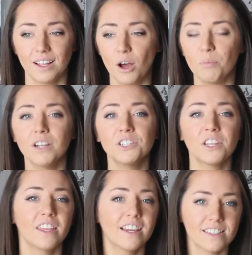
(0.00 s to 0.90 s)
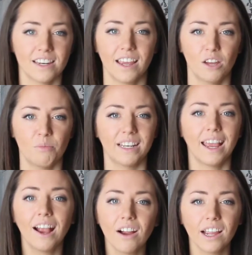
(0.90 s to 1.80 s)
a bunch of things that I had been
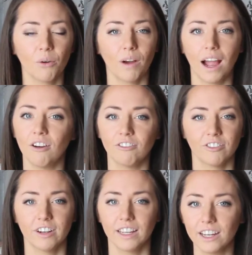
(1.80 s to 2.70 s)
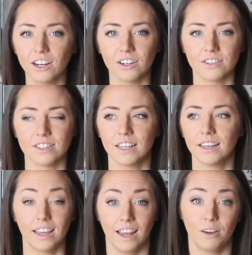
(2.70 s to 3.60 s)
carrying around for years.
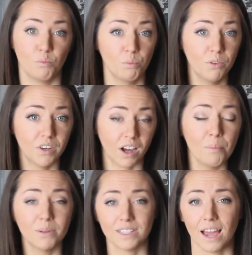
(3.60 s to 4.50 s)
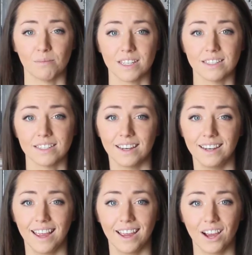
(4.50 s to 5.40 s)
And I moved a couple times in San
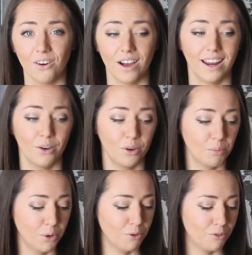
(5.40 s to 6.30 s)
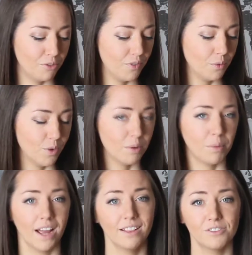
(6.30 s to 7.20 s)
Diego, and I would move one
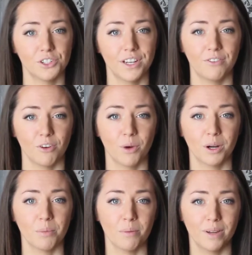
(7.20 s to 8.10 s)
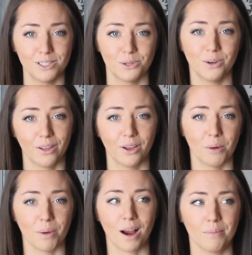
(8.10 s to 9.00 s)
pile of shit from one apartment to another
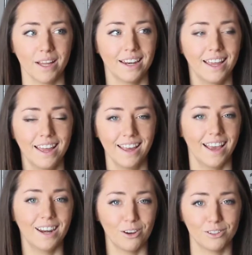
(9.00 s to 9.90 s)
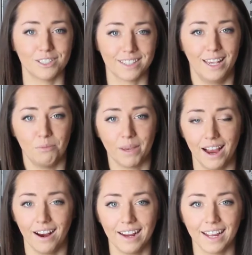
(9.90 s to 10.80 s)
apartment, and I would just keep
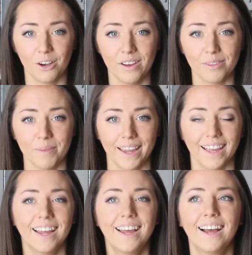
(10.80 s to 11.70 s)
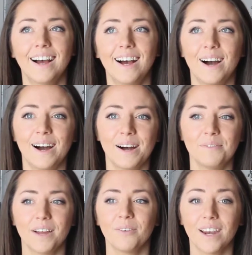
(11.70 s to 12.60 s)
carrying it with me.
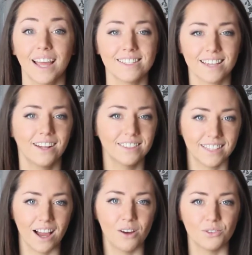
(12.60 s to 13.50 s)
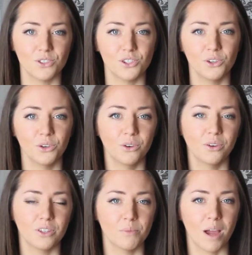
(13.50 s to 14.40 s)
And when I scaled down
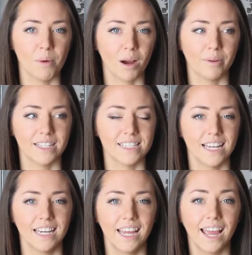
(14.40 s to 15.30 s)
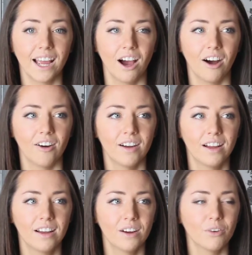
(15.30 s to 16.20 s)
to my apartment in San Diego,
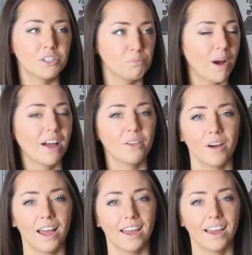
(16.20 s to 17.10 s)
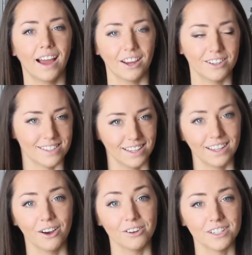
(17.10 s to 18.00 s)
which, by the way, I could see
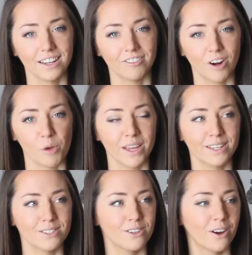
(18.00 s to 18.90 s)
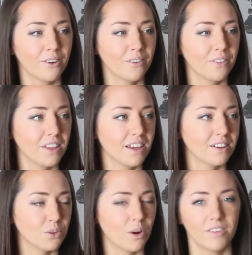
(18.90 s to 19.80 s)
the ocean from it, so
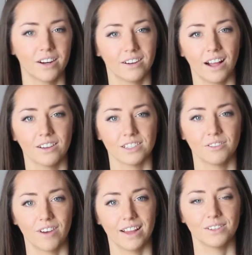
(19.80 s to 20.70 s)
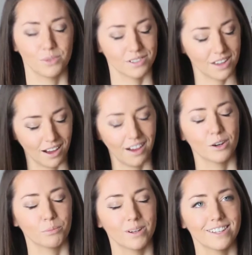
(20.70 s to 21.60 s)
the $1,200 in rent was
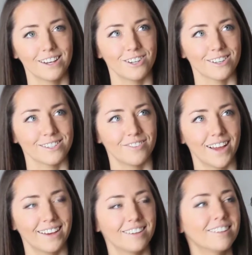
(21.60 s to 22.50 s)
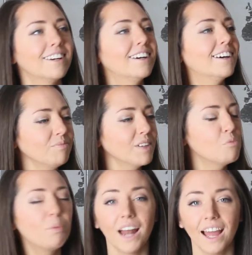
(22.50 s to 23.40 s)
100% justified.
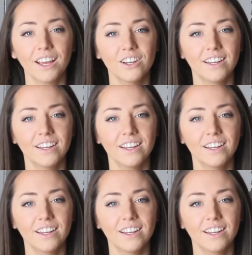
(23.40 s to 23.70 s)
But I